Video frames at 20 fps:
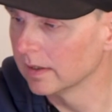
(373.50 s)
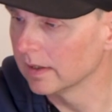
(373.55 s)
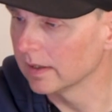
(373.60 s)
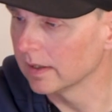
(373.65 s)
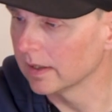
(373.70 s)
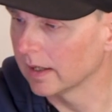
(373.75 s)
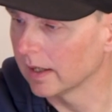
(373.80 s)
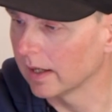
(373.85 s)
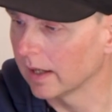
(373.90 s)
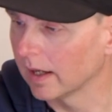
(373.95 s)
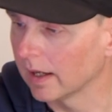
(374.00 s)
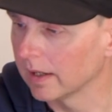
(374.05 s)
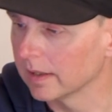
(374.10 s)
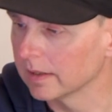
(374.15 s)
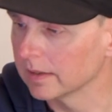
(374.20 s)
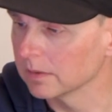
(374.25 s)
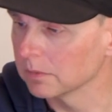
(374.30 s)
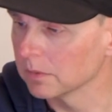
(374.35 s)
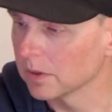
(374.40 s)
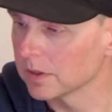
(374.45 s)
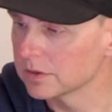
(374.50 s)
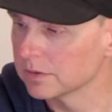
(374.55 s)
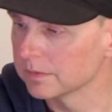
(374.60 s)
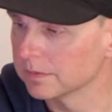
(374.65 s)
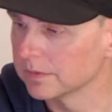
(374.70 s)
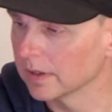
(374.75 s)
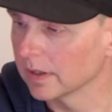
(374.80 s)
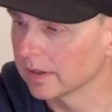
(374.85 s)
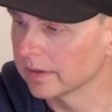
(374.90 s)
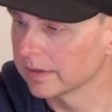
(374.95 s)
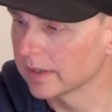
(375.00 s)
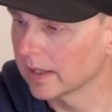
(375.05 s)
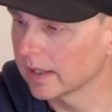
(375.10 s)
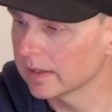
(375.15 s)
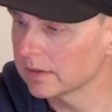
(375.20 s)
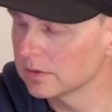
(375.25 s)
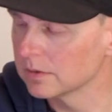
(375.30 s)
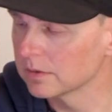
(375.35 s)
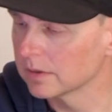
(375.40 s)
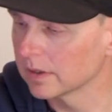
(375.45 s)
And once you've done
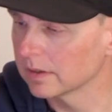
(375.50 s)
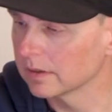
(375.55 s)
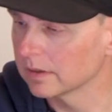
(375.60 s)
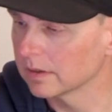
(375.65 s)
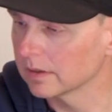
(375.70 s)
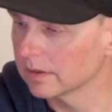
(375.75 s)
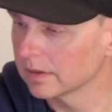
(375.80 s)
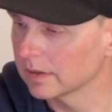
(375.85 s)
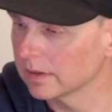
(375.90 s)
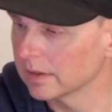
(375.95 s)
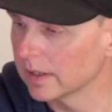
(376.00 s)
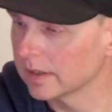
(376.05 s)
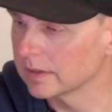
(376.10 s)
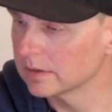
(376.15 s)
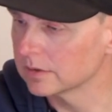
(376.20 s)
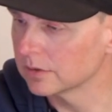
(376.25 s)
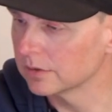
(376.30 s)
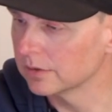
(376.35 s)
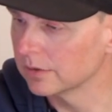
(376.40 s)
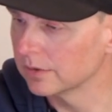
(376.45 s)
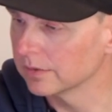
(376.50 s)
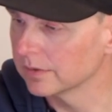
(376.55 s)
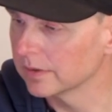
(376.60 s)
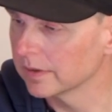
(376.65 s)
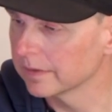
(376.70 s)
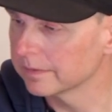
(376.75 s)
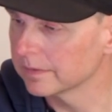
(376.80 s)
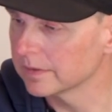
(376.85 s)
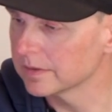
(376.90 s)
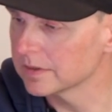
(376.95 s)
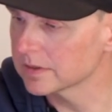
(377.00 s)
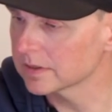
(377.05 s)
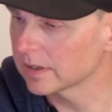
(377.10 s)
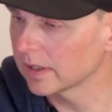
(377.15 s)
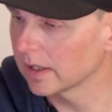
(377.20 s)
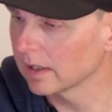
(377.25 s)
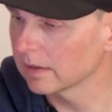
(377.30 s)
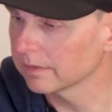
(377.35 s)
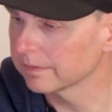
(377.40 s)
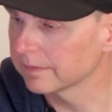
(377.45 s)
that, you can enter different
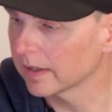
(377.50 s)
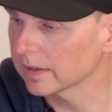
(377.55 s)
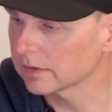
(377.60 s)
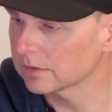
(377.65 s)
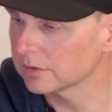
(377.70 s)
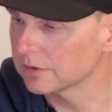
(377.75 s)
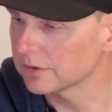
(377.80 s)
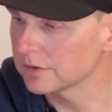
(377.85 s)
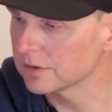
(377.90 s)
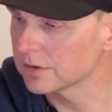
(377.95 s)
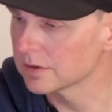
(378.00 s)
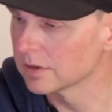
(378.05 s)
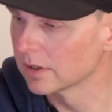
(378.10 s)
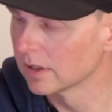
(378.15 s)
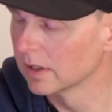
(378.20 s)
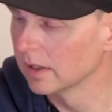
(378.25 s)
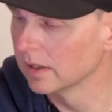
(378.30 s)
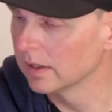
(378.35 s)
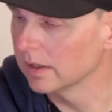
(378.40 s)
scale factors